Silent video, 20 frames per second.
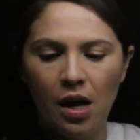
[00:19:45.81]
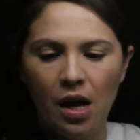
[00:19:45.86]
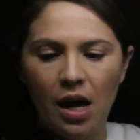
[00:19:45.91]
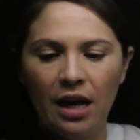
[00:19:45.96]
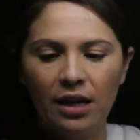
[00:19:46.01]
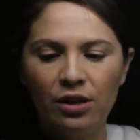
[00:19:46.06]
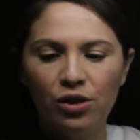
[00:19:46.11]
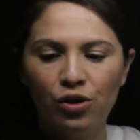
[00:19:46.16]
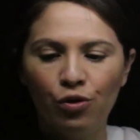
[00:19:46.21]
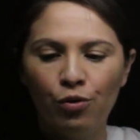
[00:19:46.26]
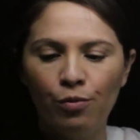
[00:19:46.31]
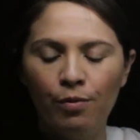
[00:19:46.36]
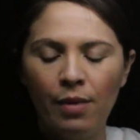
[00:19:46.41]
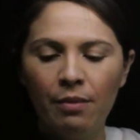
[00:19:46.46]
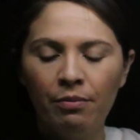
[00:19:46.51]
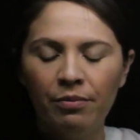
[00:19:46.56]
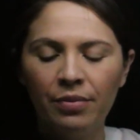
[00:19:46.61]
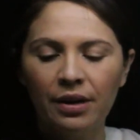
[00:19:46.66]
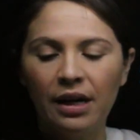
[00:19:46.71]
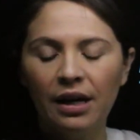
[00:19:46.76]
And so
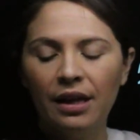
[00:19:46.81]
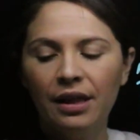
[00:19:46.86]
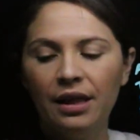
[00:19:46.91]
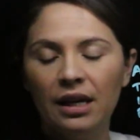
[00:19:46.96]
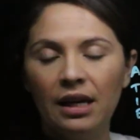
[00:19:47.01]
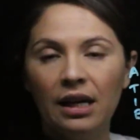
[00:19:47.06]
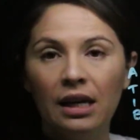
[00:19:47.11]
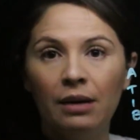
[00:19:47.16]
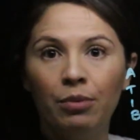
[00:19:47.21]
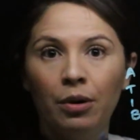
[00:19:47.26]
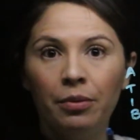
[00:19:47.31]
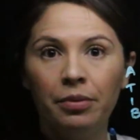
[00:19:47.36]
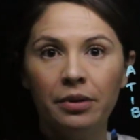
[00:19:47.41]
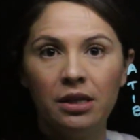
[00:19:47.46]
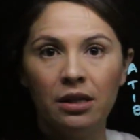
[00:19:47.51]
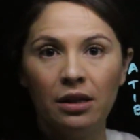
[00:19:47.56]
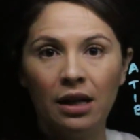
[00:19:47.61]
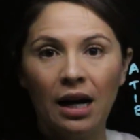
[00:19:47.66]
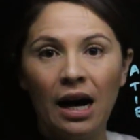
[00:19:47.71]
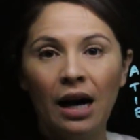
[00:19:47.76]
remember, the
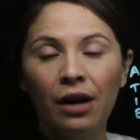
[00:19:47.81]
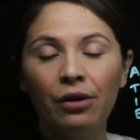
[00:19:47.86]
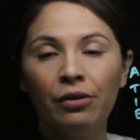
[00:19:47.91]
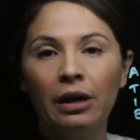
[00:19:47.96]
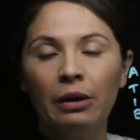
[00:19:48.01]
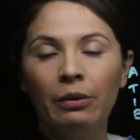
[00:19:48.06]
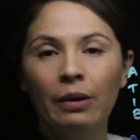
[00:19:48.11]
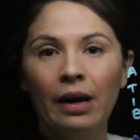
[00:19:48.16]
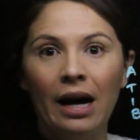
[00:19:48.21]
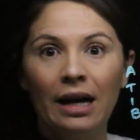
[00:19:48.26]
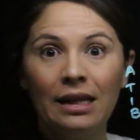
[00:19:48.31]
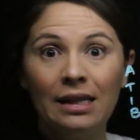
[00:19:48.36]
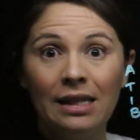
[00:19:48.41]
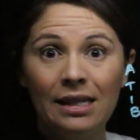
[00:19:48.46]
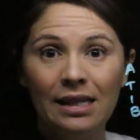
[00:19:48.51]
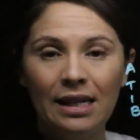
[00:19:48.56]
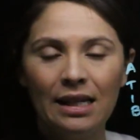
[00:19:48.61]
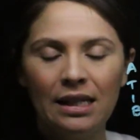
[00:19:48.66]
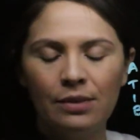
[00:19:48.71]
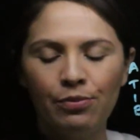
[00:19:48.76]
popliteal artery, we had
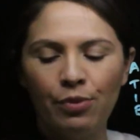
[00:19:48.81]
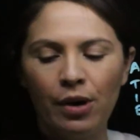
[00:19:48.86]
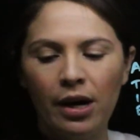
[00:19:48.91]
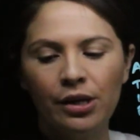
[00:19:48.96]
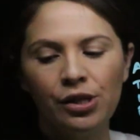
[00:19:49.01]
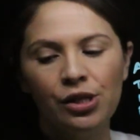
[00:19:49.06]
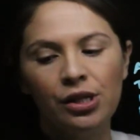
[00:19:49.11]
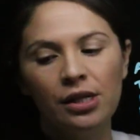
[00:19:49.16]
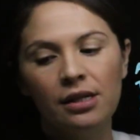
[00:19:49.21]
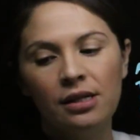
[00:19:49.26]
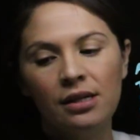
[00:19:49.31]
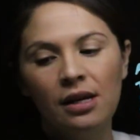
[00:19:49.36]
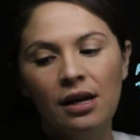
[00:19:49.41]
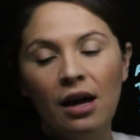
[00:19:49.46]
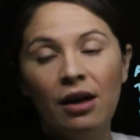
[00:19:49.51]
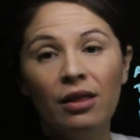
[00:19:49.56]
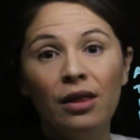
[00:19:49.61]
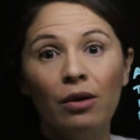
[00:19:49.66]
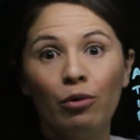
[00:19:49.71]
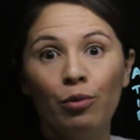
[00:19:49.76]
6 branches
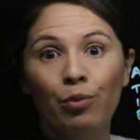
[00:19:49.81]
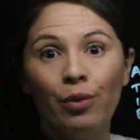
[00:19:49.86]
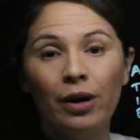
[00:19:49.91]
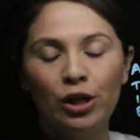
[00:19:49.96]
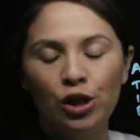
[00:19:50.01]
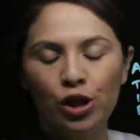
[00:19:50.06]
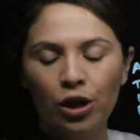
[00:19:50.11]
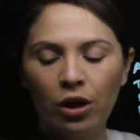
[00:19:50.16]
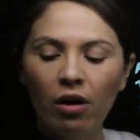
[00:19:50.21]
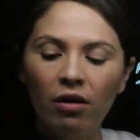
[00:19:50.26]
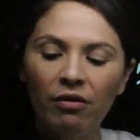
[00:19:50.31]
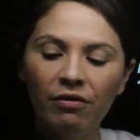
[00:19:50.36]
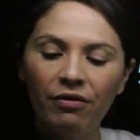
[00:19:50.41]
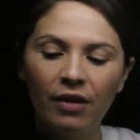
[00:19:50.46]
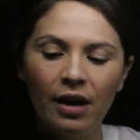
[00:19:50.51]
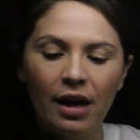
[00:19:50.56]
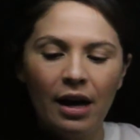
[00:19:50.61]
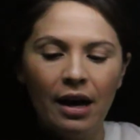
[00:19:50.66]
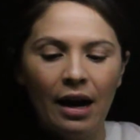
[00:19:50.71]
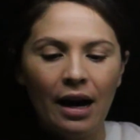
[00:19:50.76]
that were branching off,
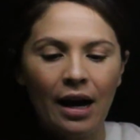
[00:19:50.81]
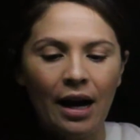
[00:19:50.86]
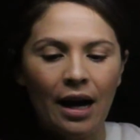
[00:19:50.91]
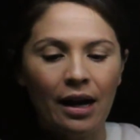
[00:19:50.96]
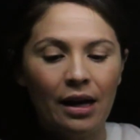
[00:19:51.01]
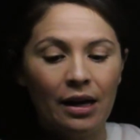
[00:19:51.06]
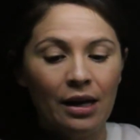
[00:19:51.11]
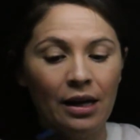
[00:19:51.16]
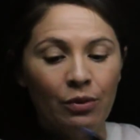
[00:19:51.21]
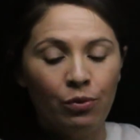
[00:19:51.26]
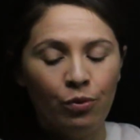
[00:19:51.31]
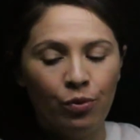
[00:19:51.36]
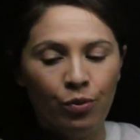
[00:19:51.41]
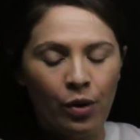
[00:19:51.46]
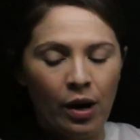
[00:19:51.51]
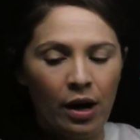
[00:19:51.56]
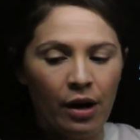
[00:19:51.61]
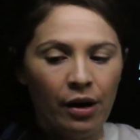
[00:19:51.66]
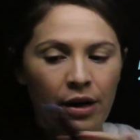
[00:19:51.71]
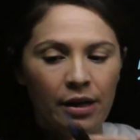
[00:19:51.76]

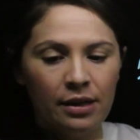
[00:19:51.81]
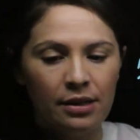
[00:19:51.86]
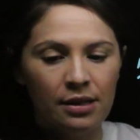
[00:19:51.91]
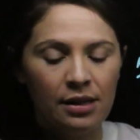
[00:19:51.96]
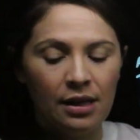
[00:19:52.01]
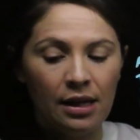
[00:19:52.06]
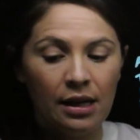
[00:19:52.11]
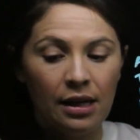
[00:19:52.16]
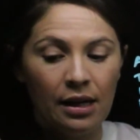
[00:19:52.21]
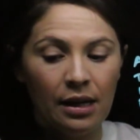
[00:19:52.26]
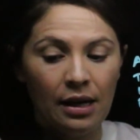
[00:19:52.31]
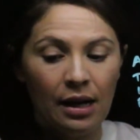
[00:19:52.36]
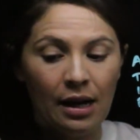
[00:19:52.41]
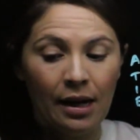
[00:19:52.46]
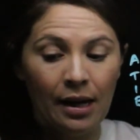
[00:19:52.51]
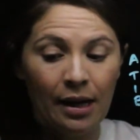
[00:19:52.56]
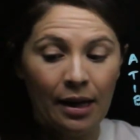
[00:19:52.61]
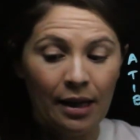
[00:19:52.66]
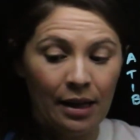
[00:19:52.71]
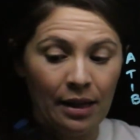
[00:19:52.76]
whereas
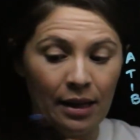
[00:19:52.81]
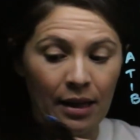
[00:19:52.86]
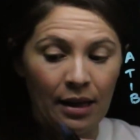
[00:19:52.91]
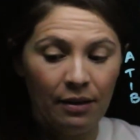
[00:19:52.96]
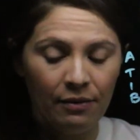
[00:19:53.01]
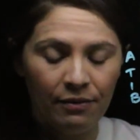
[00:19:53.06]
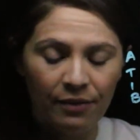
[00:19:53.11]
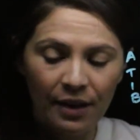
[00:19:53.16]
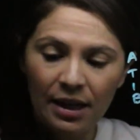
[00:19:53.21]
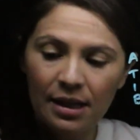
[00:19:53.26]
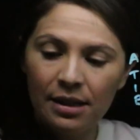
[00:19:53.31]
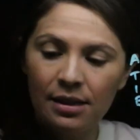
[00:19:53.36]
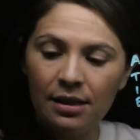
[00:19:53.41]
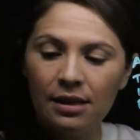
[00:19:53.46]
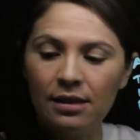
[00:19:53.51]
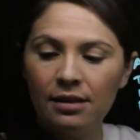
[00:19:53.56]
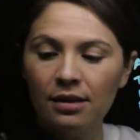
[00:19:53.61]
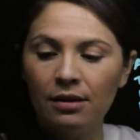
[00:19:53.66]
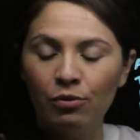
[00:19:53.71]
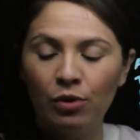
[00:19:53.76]
in the venous
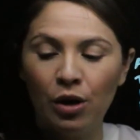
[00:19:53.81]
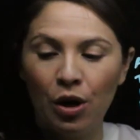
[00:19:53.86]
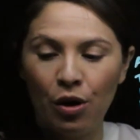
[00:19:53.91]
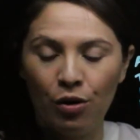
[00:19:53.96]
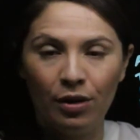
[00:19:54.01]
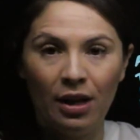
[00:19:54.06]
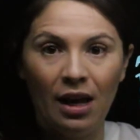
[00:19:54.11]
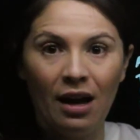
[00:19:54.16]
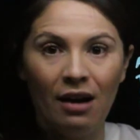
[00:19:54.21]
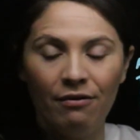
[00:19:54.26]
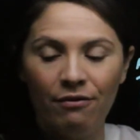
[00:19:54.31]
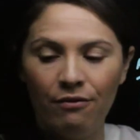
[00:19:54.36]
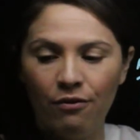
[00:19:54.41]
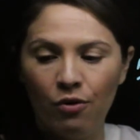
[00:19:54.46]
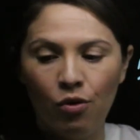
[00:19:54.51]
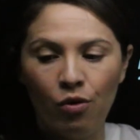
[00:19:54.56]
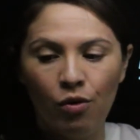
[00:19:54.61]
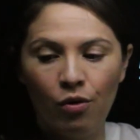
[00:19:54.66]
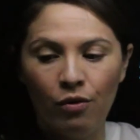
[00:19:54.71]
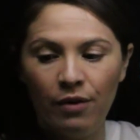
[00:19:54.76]
system, we only have
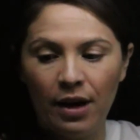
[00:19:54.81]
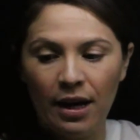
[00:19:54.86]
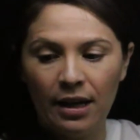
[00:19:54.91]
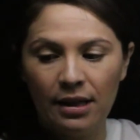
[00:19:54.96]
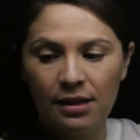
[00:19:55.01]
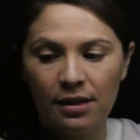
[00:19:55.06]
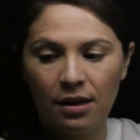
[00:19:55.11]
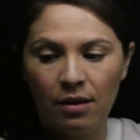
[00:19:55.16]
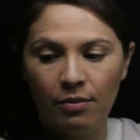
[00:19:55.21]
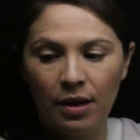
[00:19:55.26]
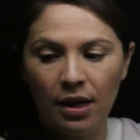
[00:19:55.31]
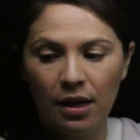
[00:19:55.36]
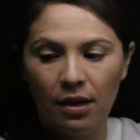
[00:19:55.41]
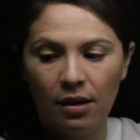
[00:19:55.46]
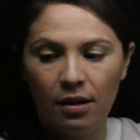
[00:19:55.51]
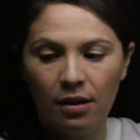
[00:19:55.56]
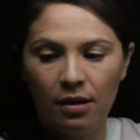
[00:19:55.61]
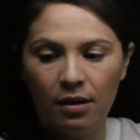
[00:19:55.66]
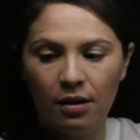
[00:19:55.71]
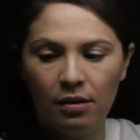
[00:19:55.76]
4 veins coming
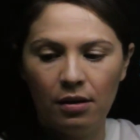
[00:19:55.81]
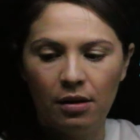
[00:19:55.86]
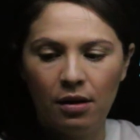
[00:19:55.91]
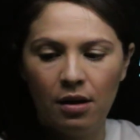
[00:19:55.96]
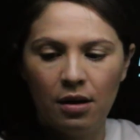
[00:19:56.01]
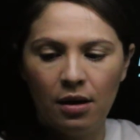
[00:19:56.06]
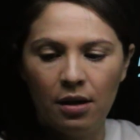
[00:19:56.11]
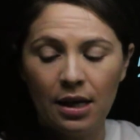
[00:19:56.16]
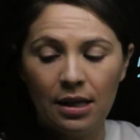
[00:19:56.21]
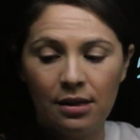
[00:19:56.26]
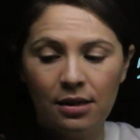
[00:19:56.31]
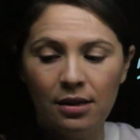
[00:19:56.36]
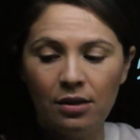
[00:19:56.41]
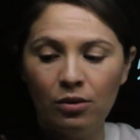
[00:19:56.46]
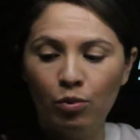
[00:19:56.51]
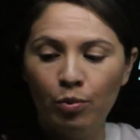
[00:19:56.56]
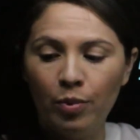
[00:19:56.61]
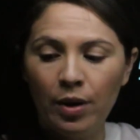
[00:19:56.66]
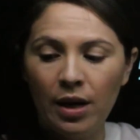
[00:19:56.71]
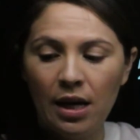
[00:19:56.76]
in. They're
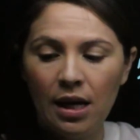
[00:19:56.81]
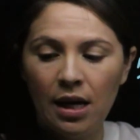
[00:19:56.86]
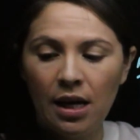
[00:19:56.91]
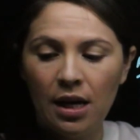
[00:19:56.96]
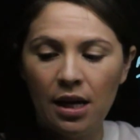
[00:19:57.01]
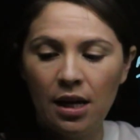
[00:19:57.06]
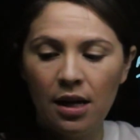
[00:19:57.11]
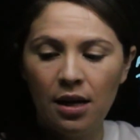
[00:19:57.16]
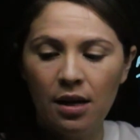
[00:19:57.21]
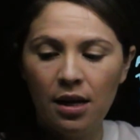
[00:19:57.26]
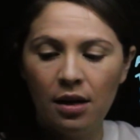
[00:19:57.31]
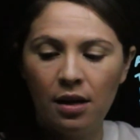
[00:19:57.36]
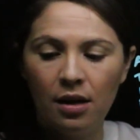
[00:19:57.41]
still paired.